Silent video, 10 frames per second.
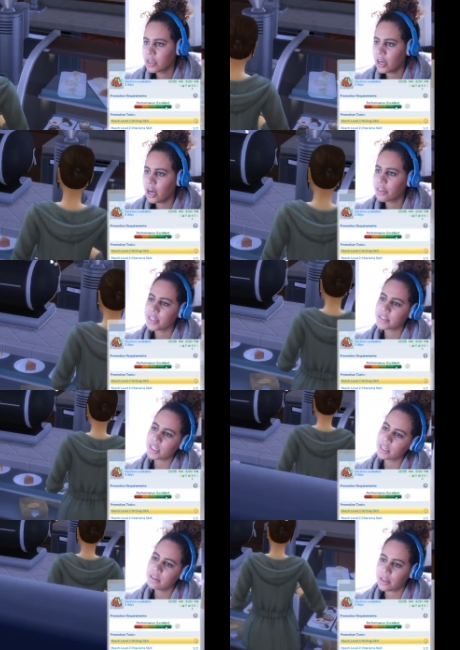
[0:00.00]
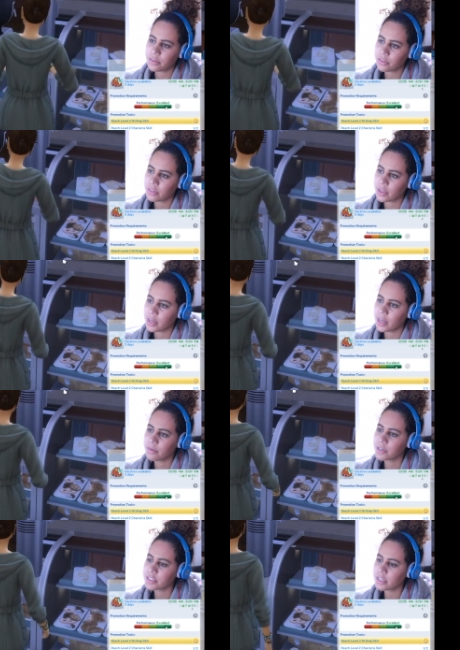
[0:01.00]
Oh, that's like another thing.
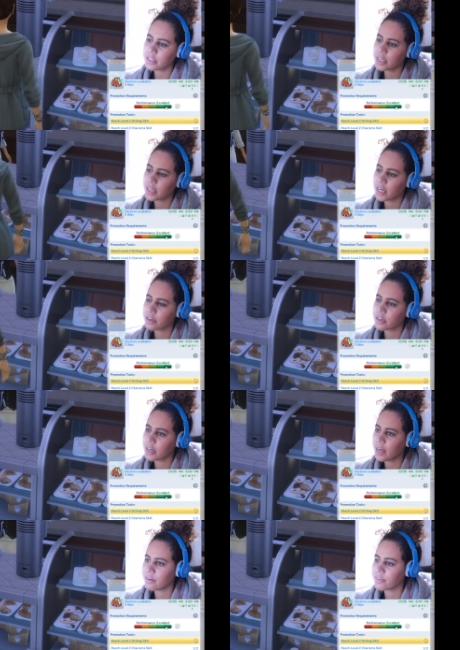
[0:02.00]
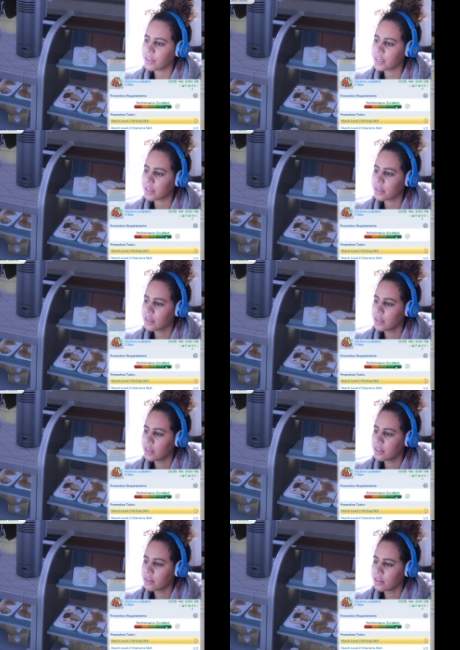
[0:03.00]
I wish that like I could have like
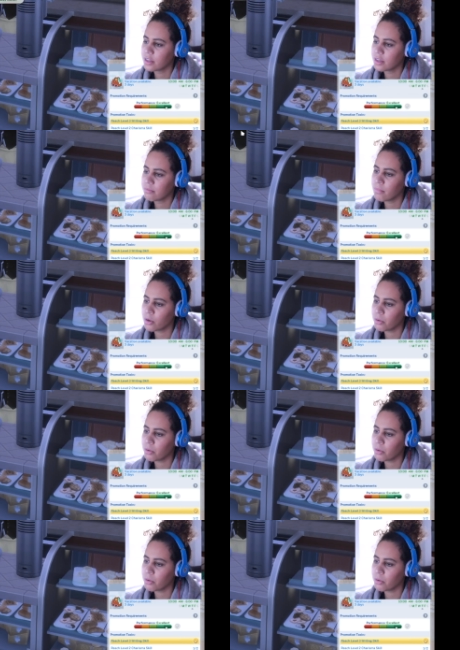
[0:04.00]
my